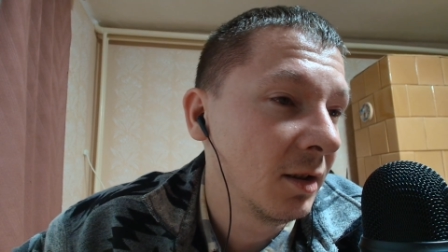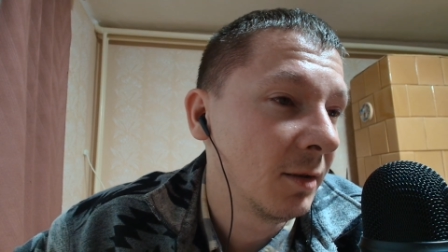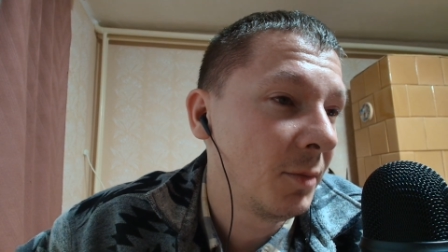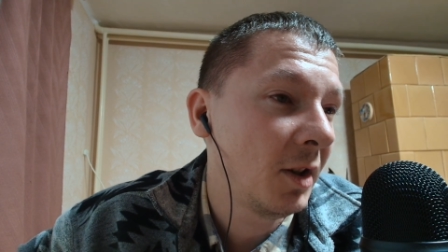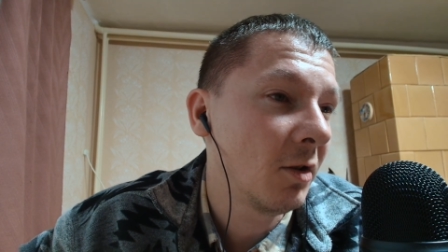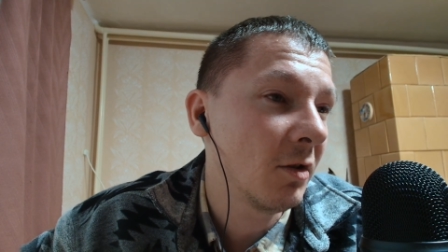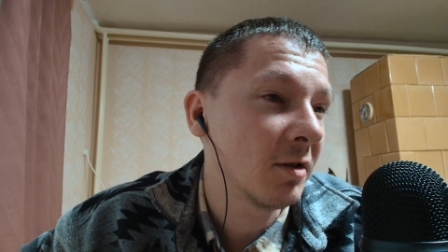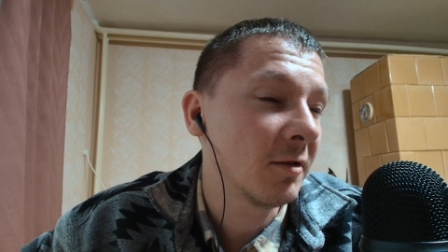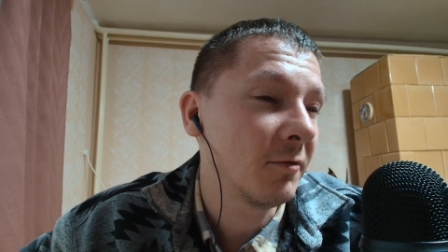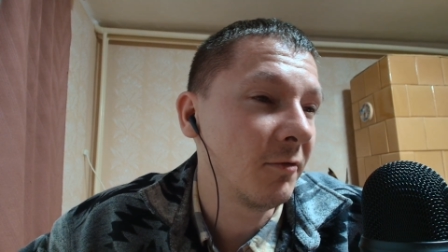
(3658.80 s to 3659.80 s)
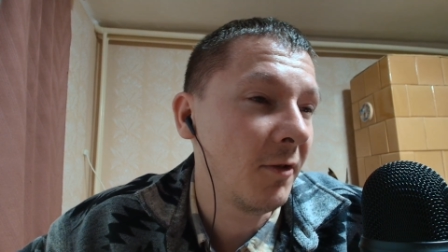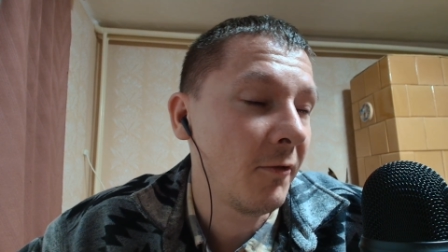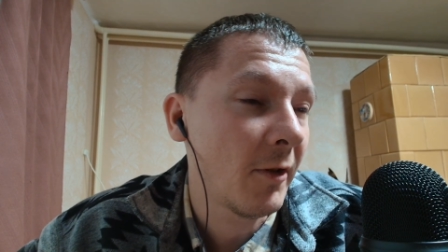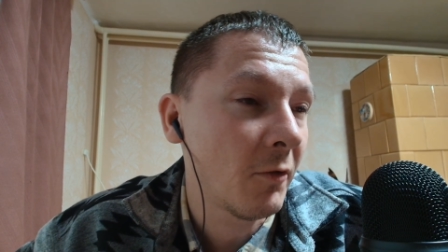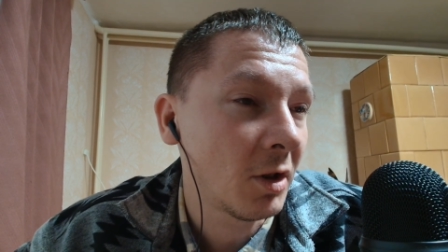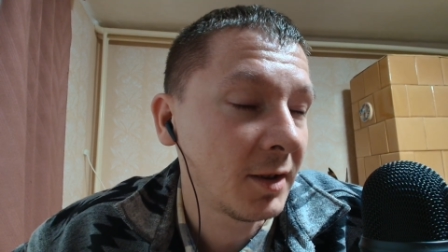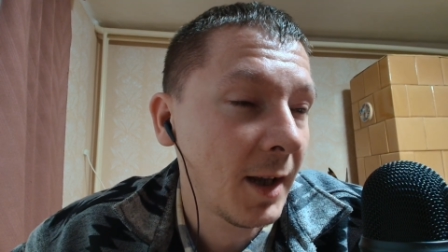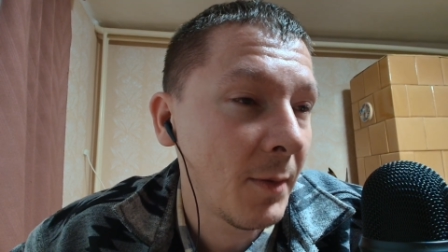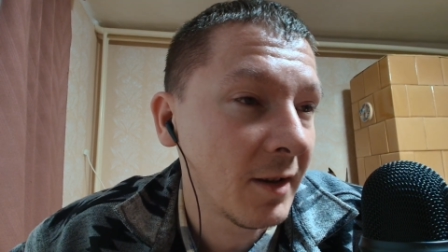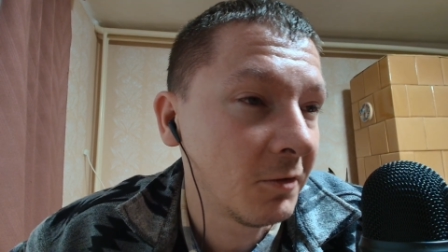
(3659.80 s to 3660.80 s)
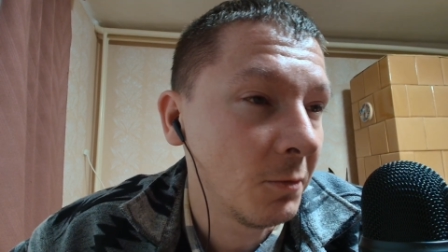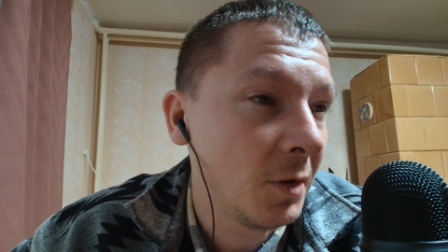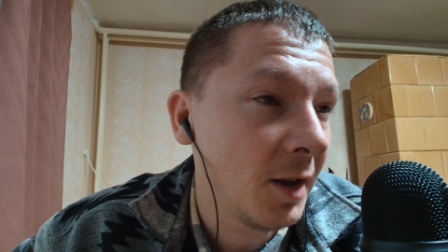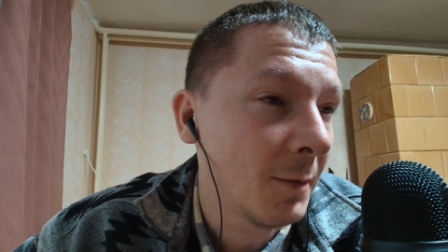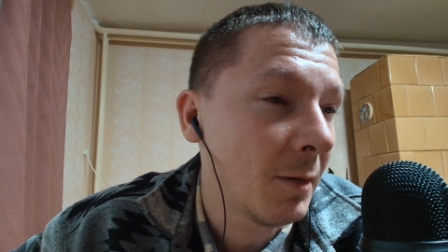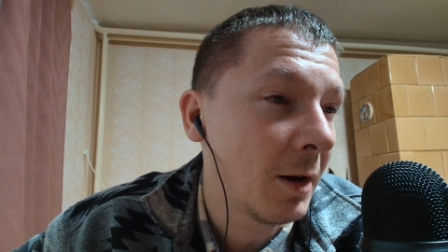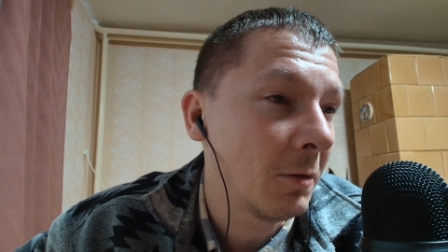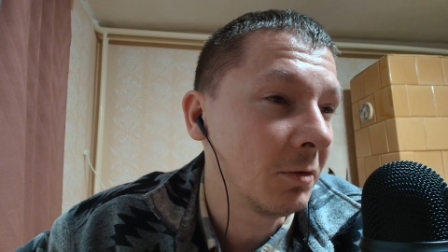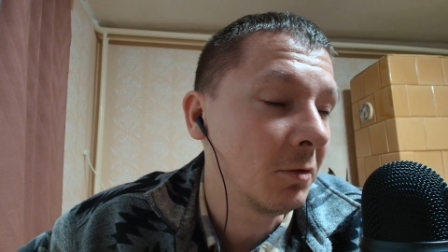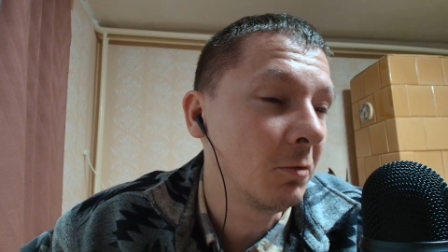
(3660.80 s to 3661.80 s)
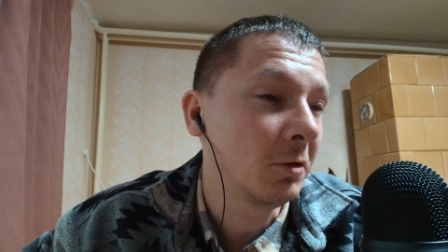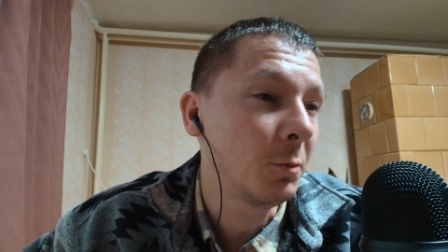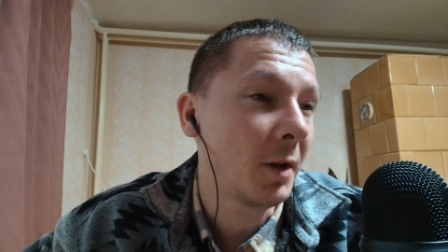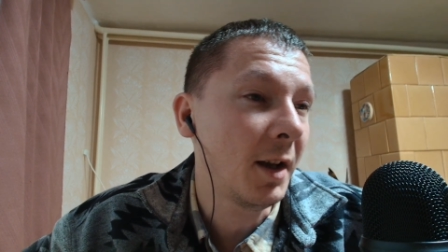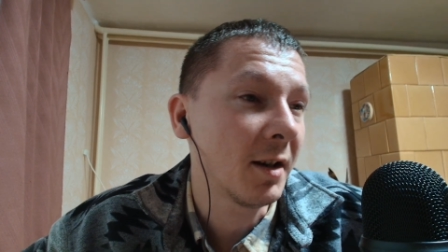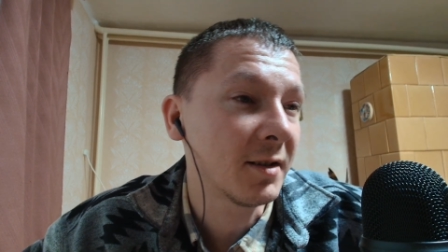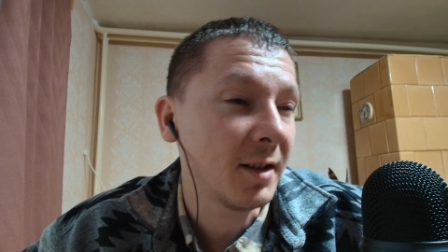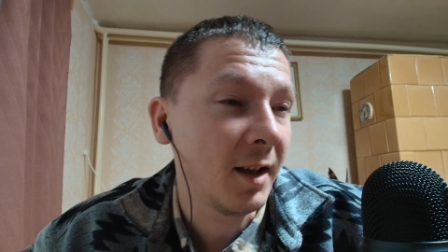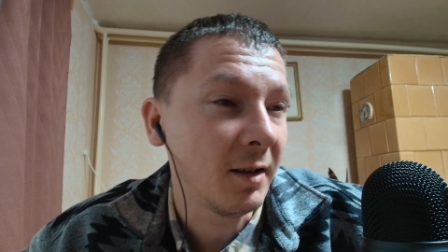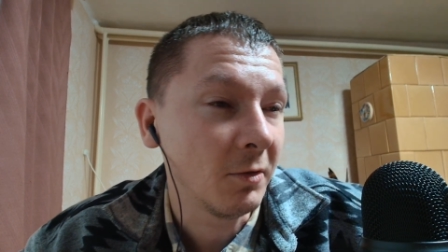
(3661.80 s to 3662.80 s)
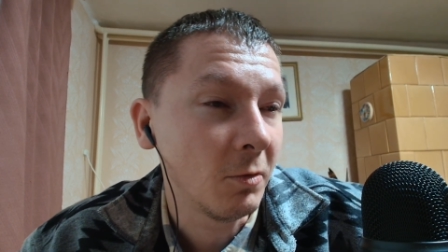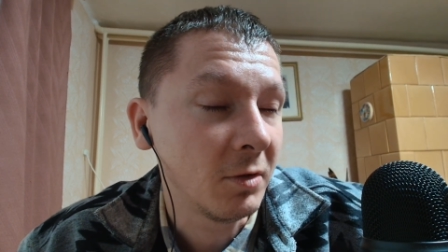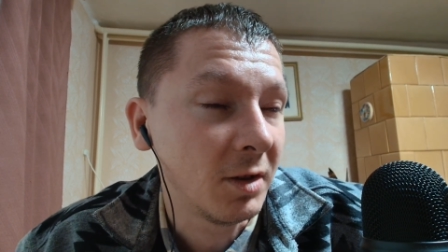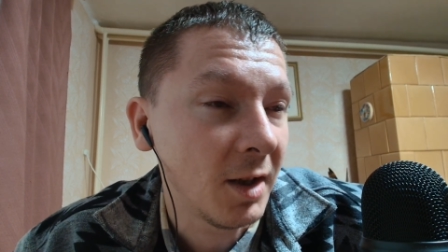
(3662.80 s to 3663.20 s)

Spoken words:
because FIFA World Cup has to be about good players and good